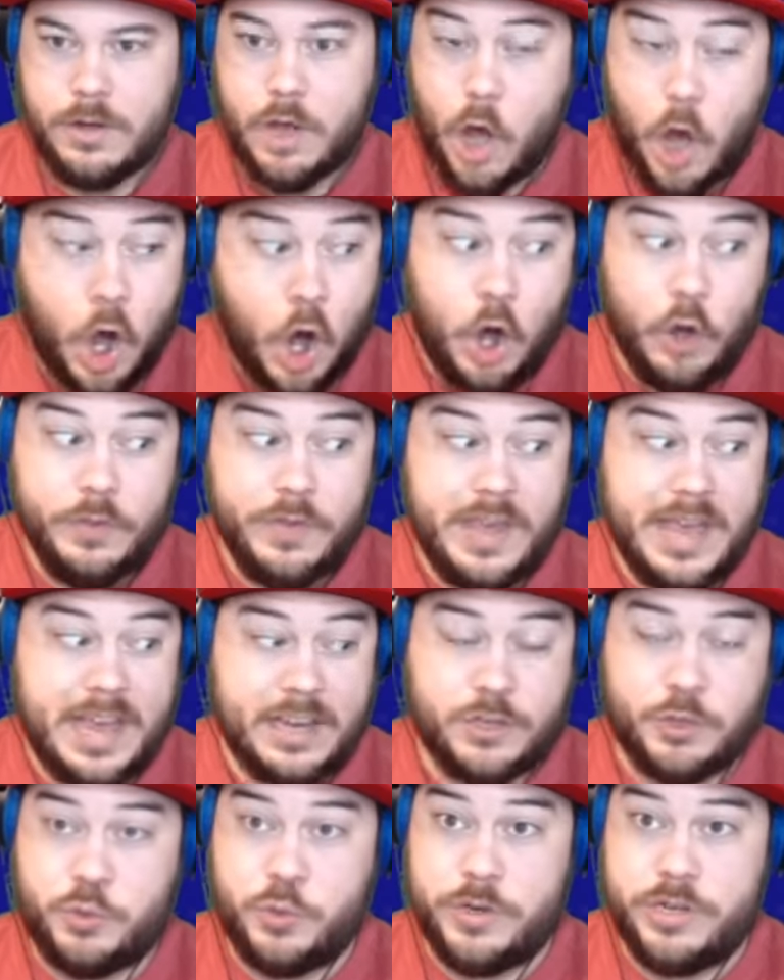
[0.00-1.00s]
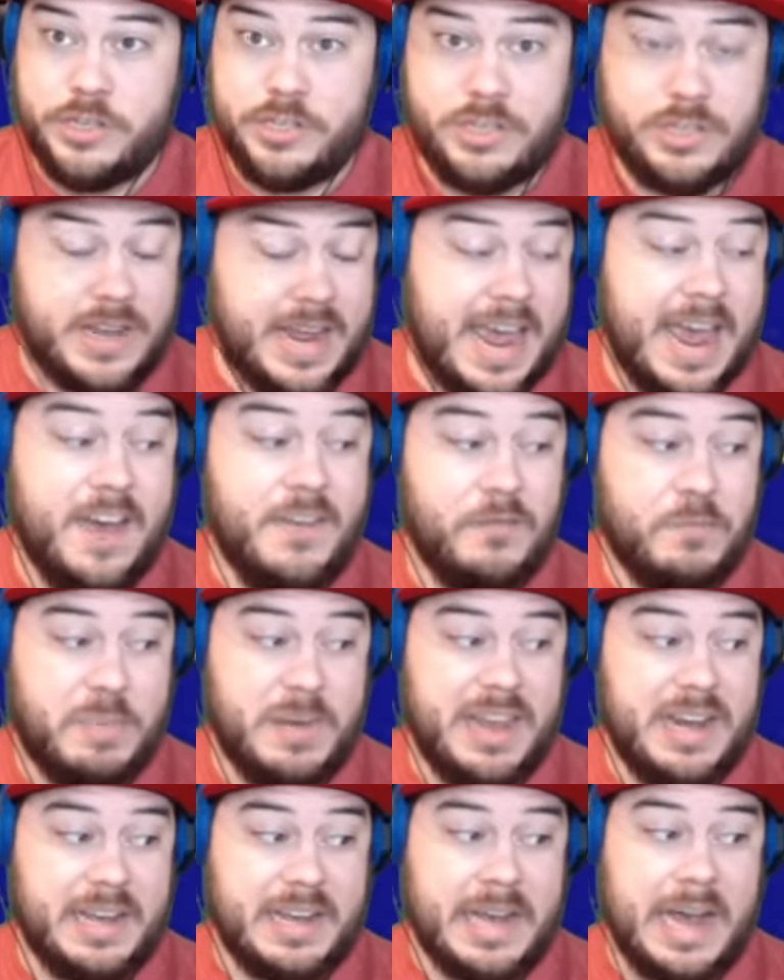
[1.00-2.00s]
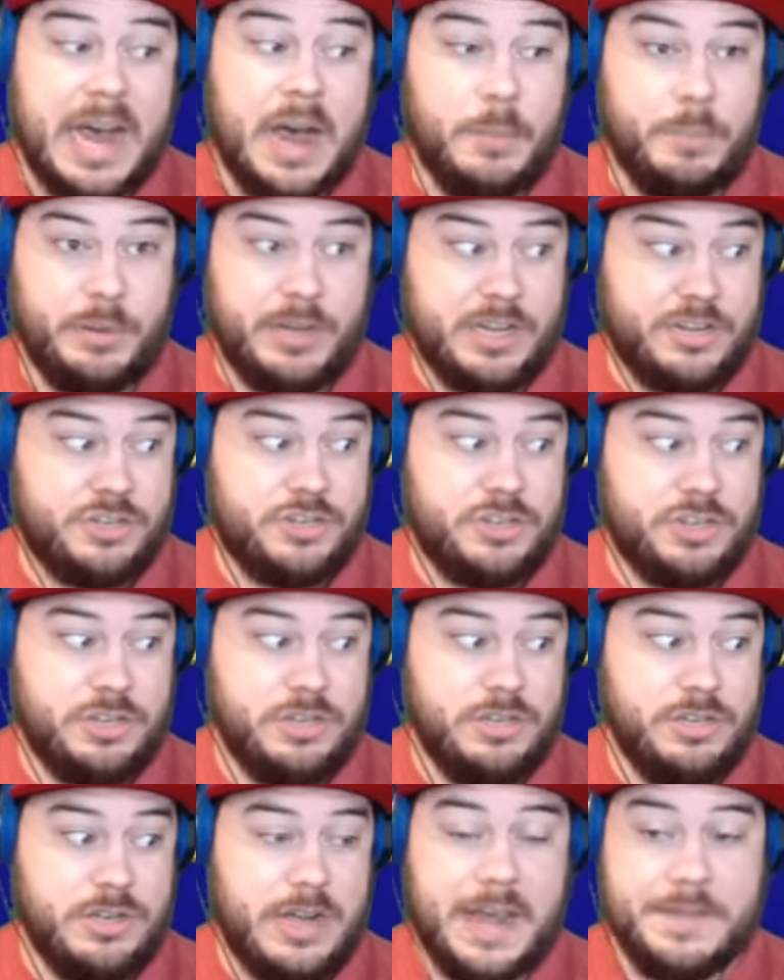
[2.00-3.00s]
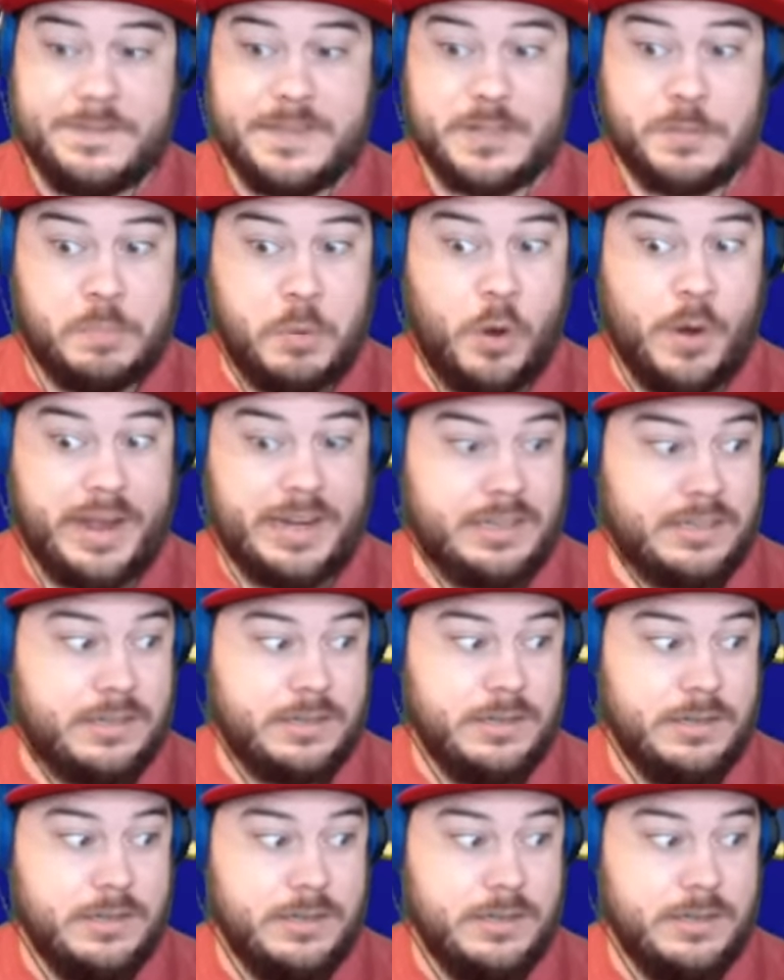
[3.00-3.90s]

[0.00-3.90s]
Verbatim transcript: All the extras have been accomplished at this point.